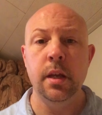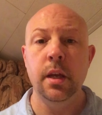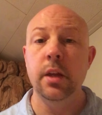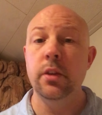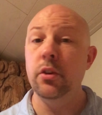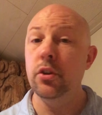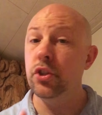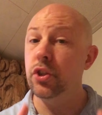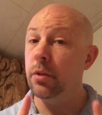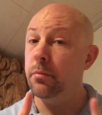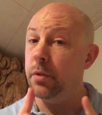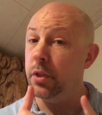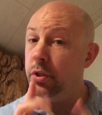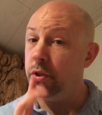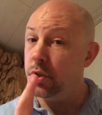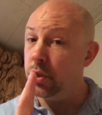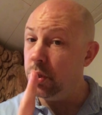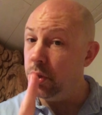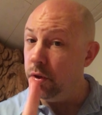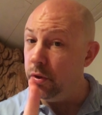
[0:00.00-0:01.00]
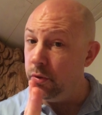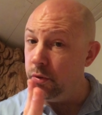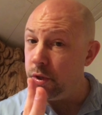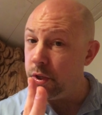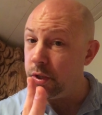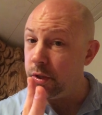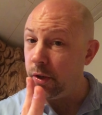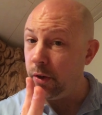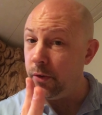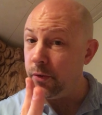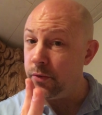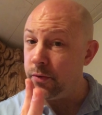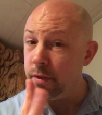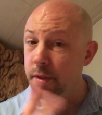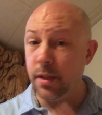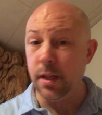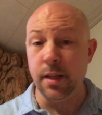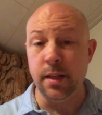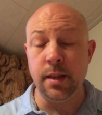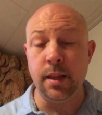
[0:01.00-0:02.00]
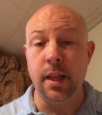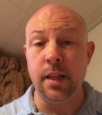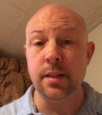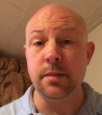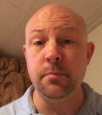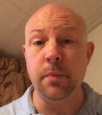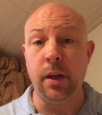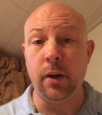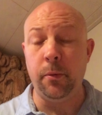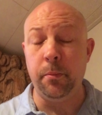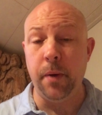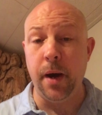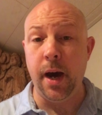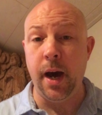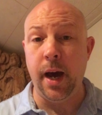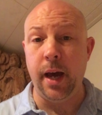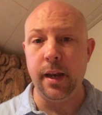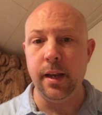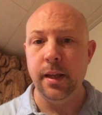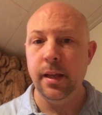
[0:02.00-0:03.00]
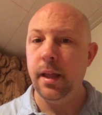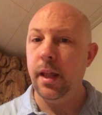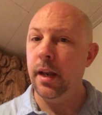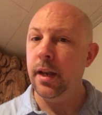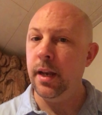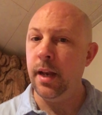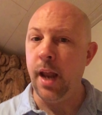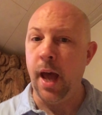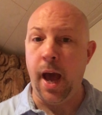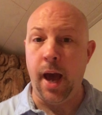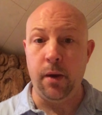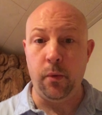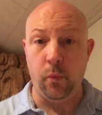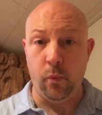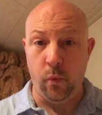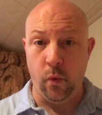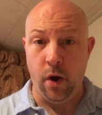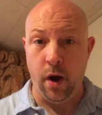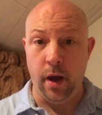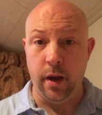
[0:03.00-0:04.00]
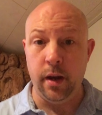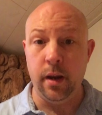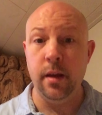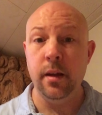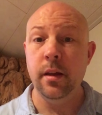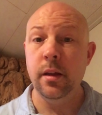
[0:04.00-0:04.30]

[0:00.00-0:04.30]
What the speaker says: There should be two stones in this metal pot, not one,